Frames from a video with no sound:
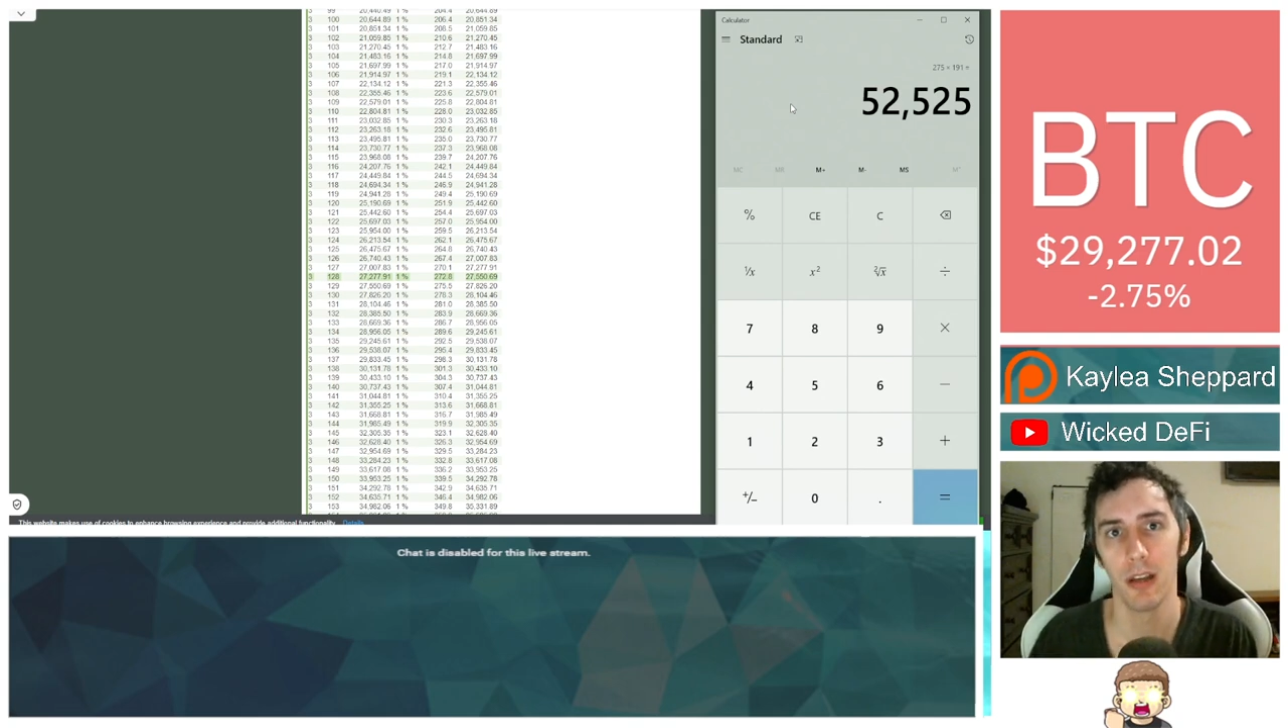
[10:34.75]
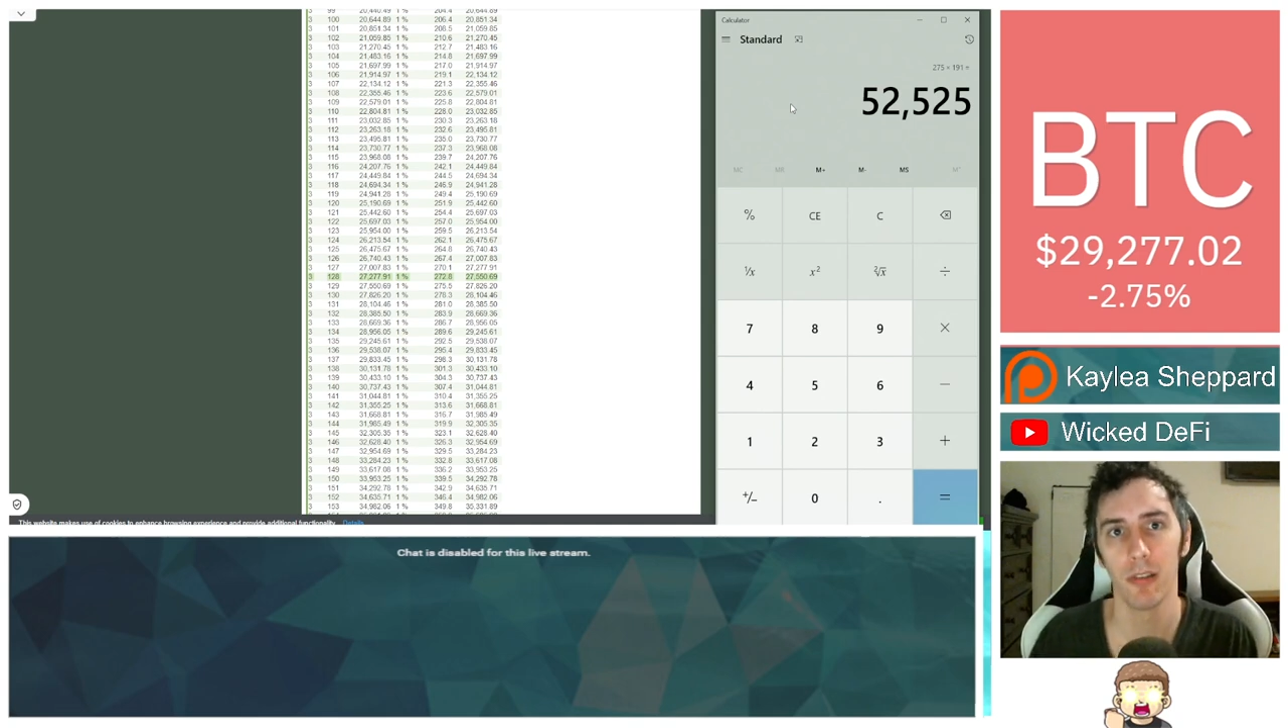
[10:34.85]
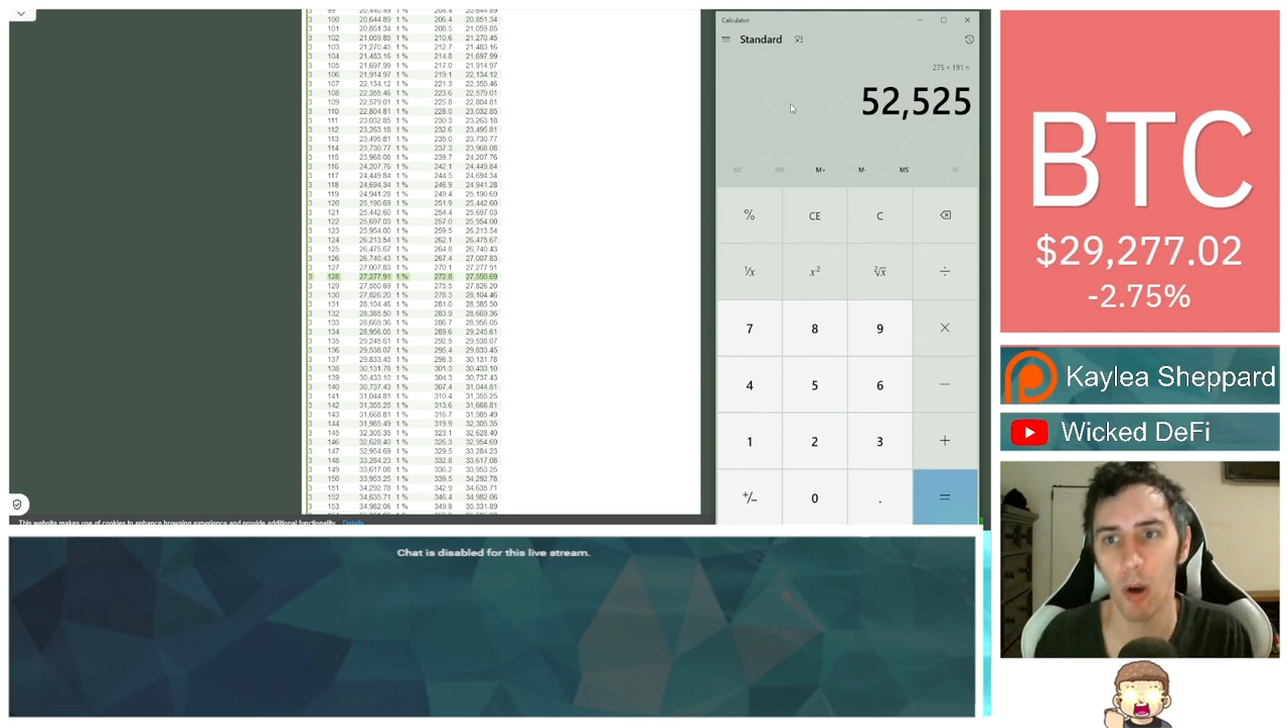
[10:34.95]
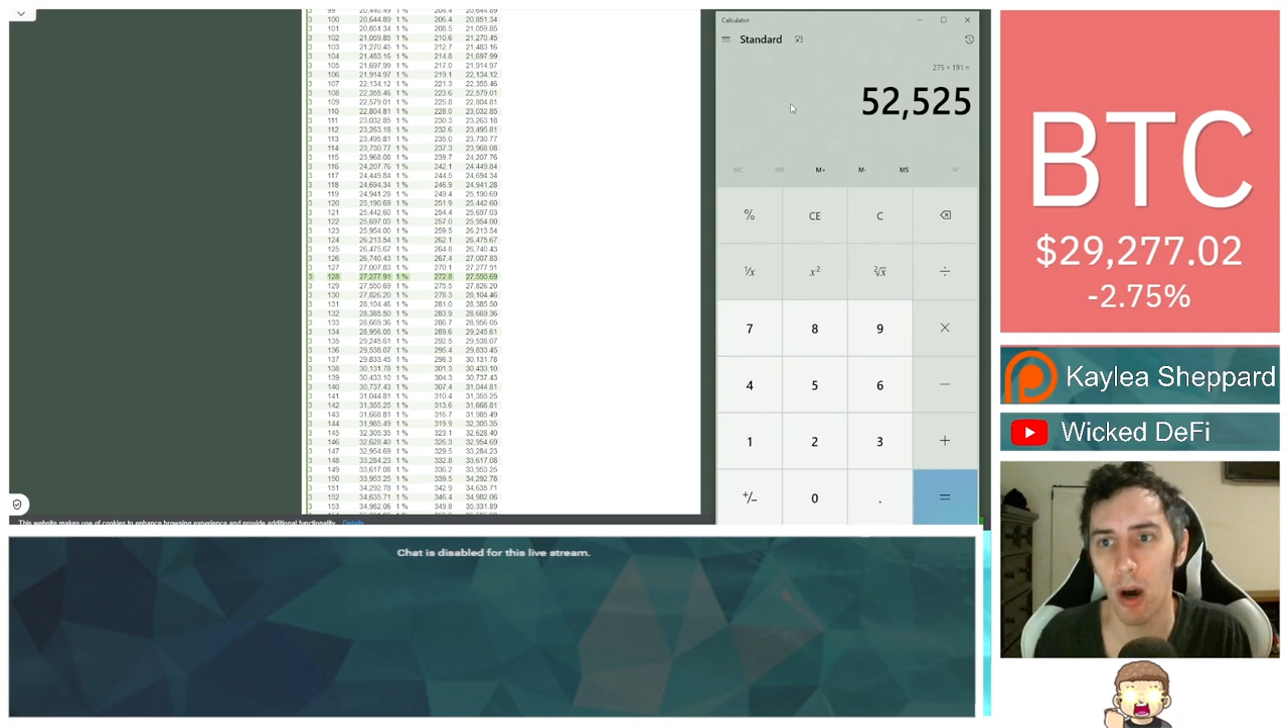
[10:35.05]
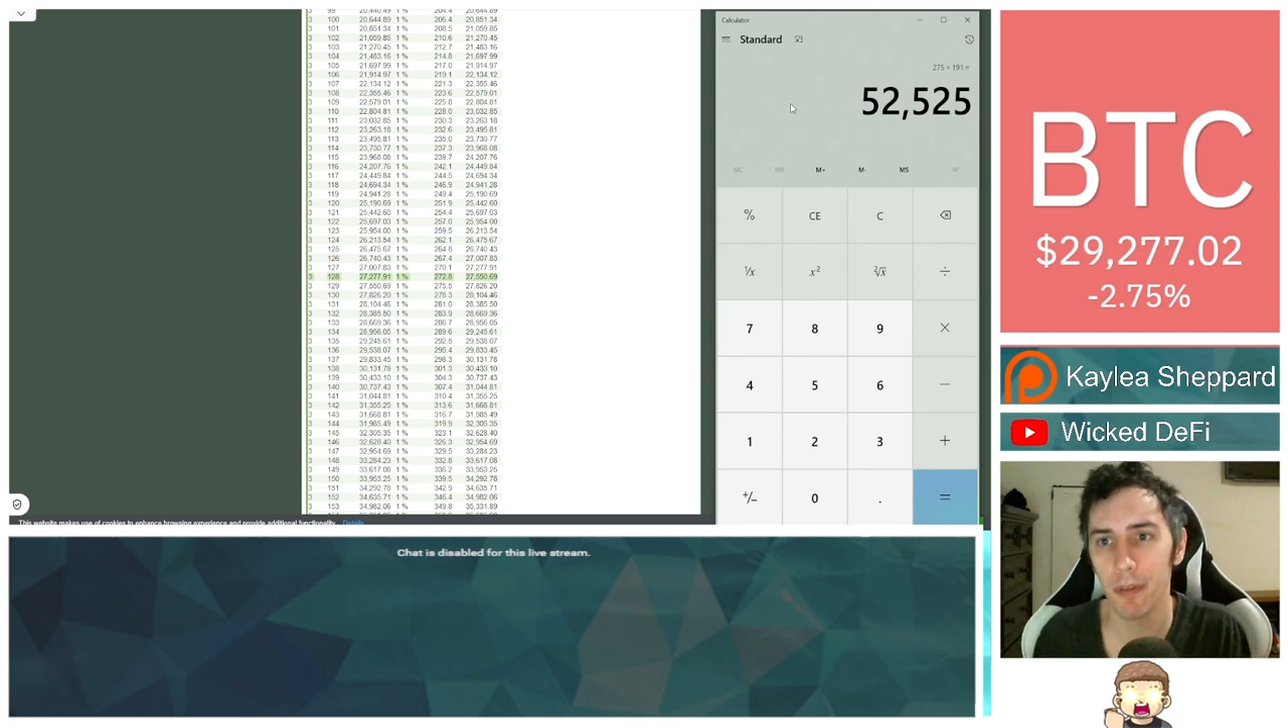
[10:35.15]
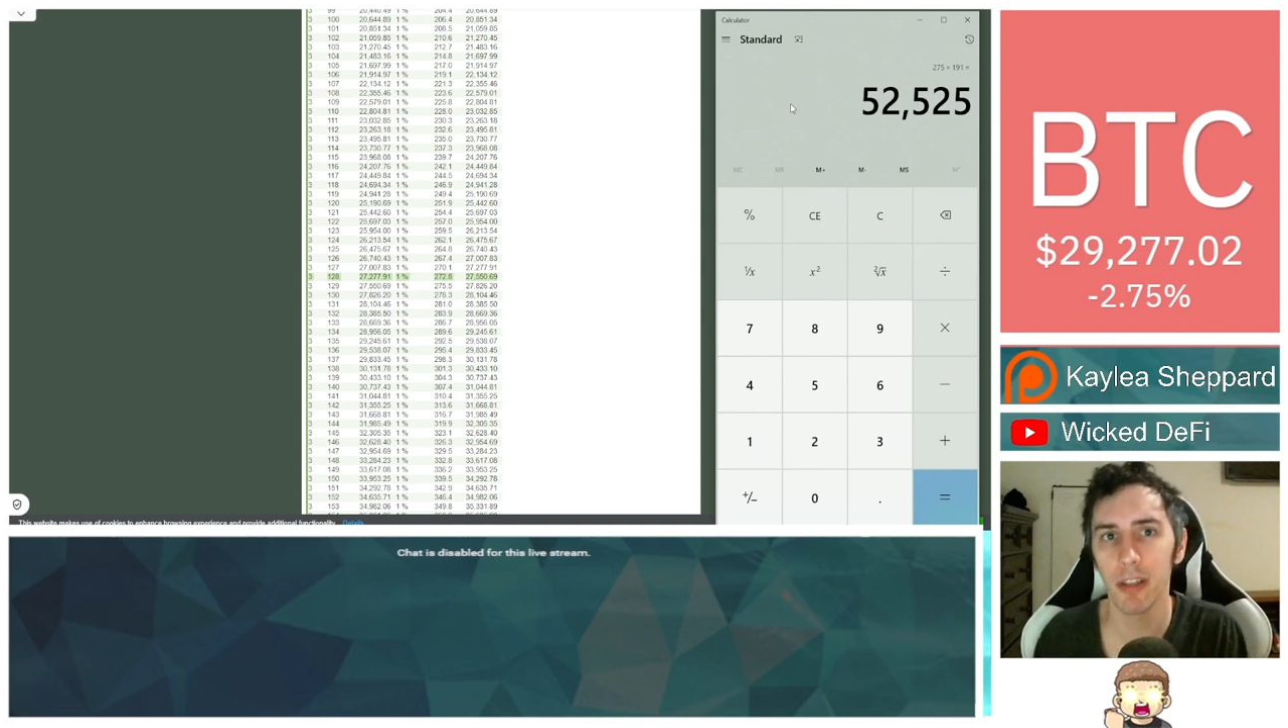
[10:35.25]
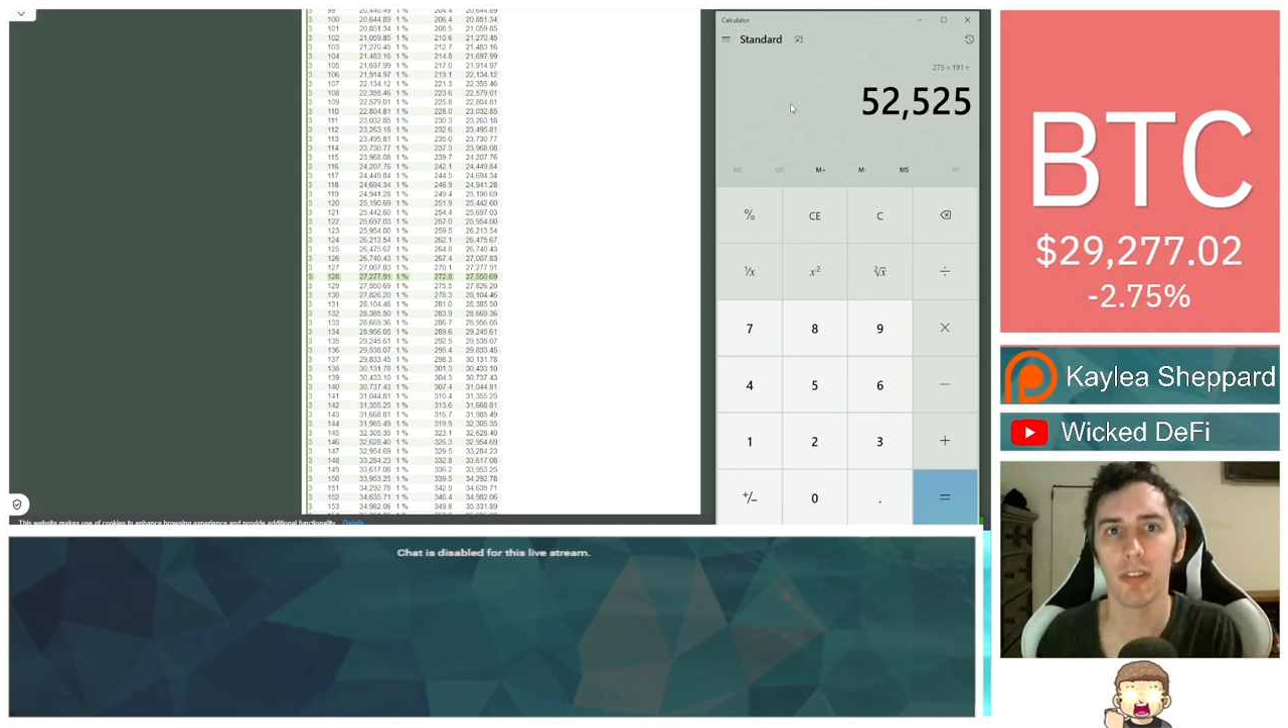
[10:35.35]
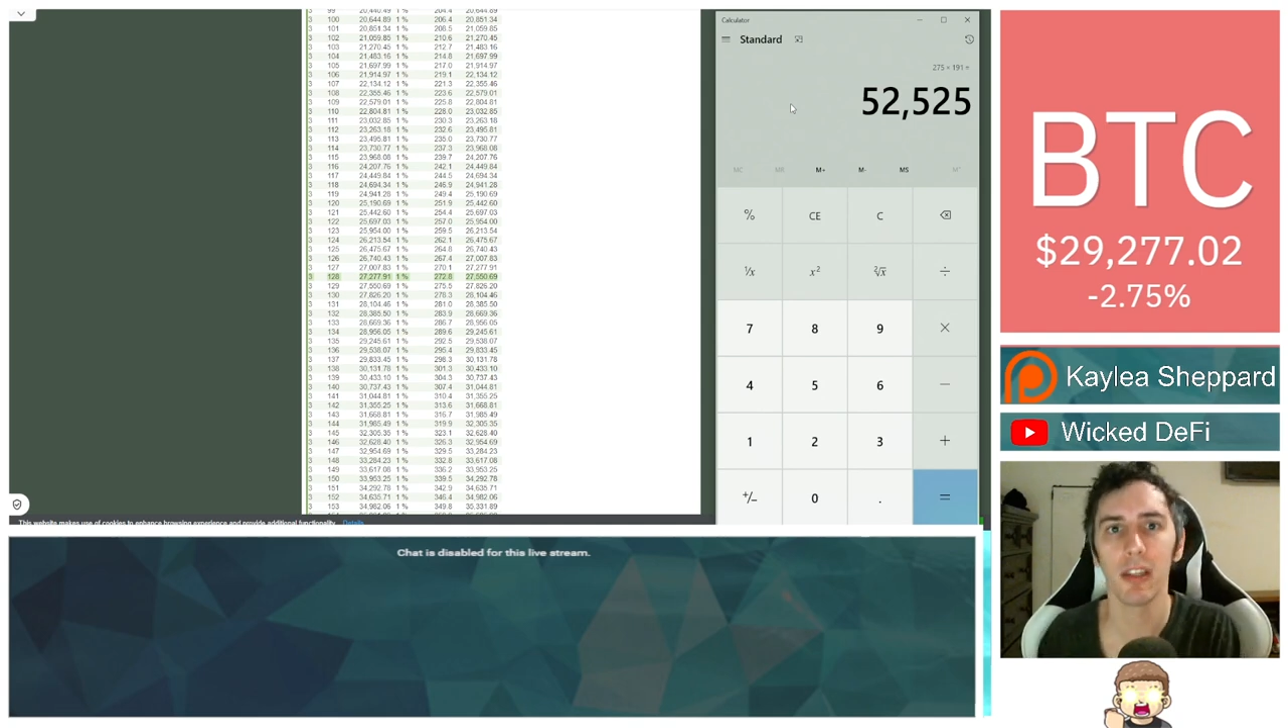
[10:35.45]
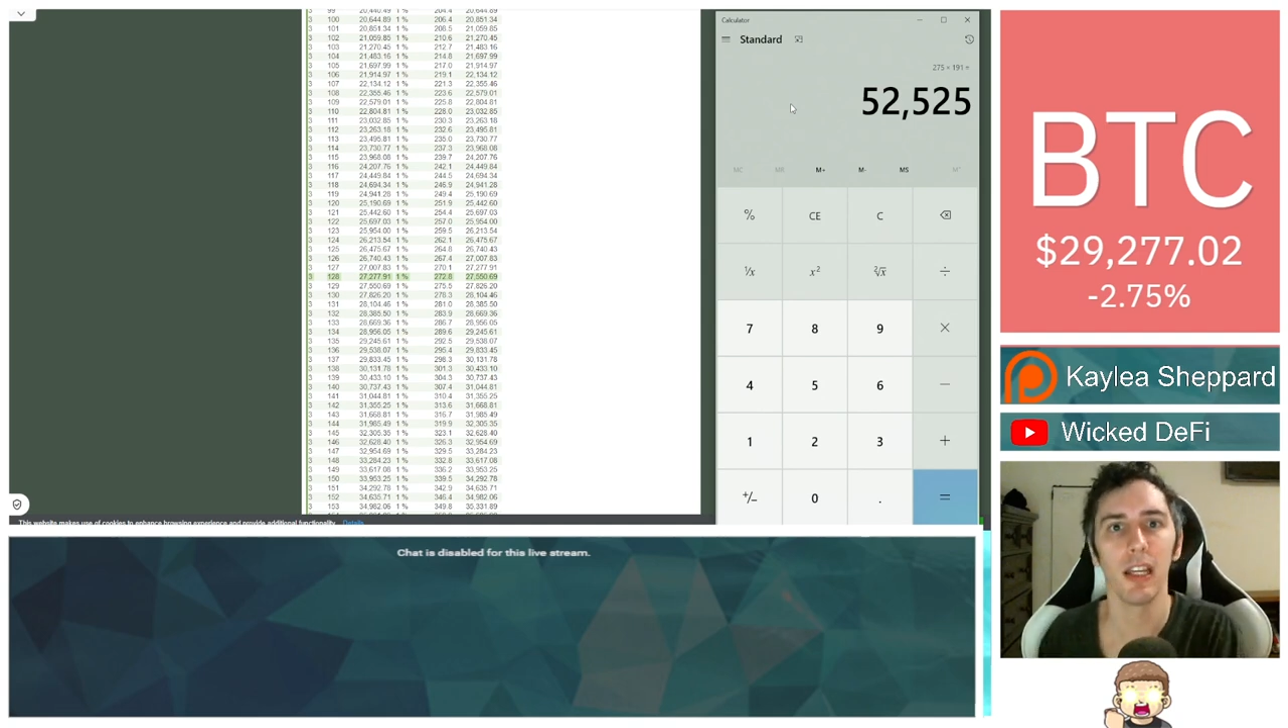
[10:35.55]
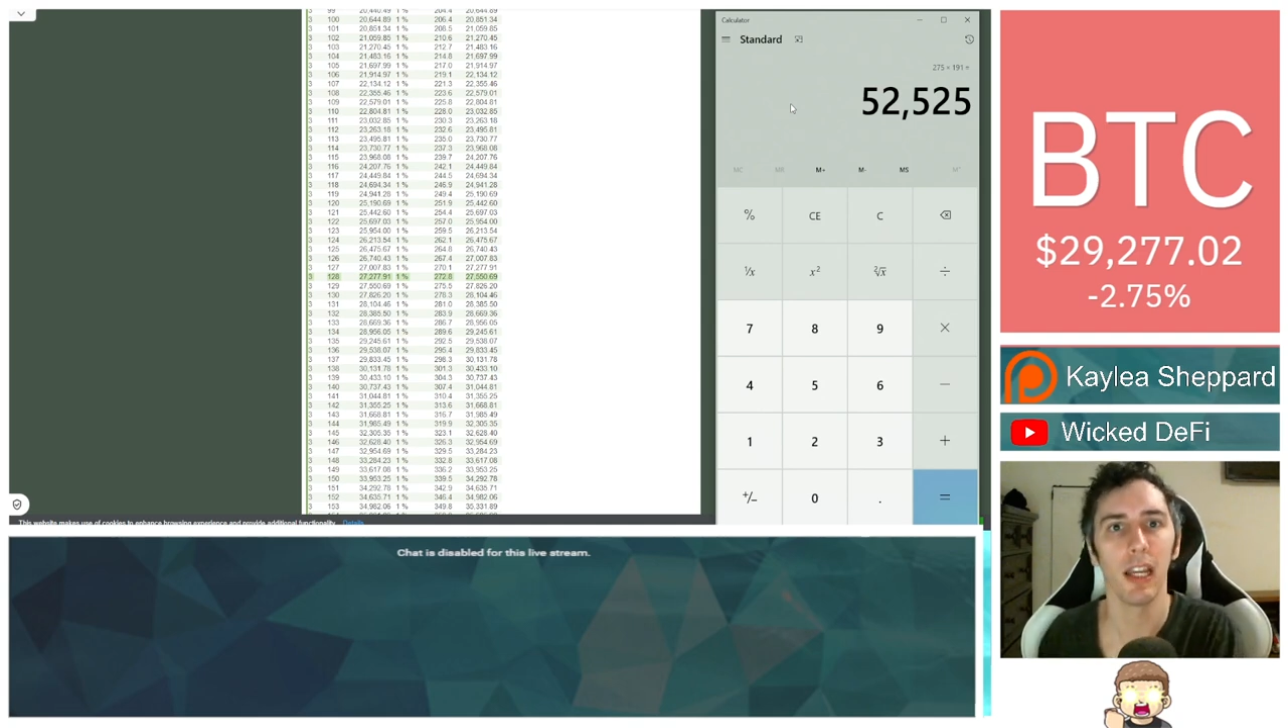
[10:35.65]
So obviously,